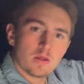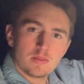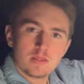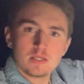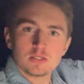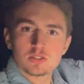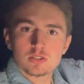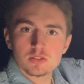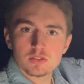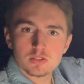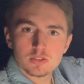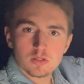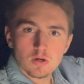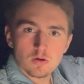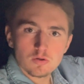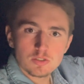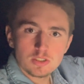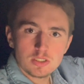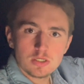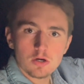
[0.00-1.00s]
these
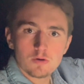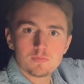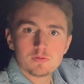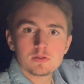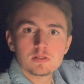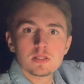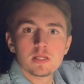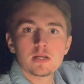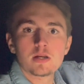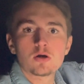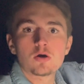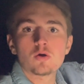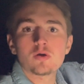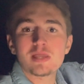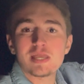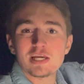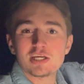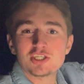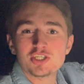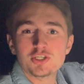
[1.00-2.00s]
socio-political
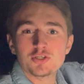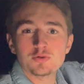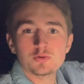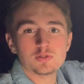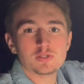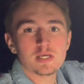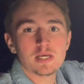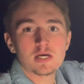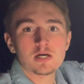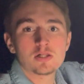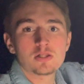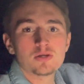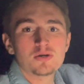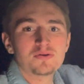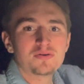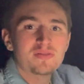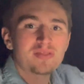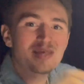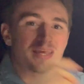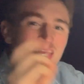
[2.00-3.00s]
issues
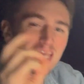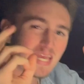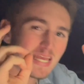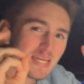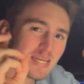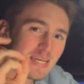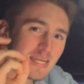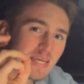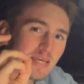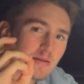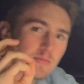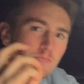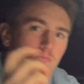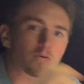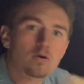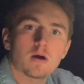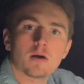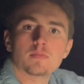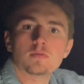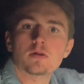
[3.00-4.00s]
include the Indian
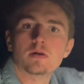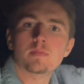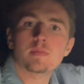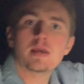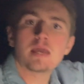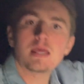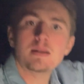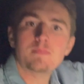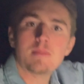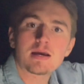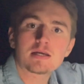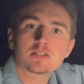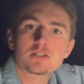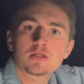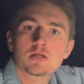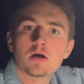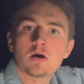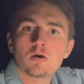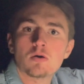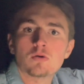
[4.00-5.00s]
problem in
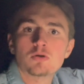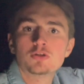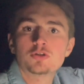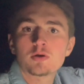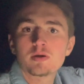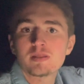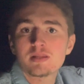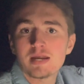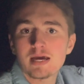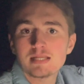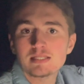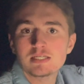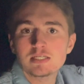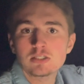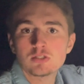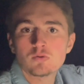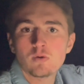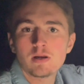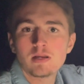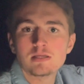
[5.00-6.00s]
Mexico during the
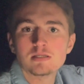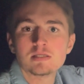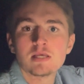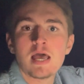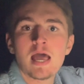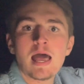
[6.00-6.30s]
1920s,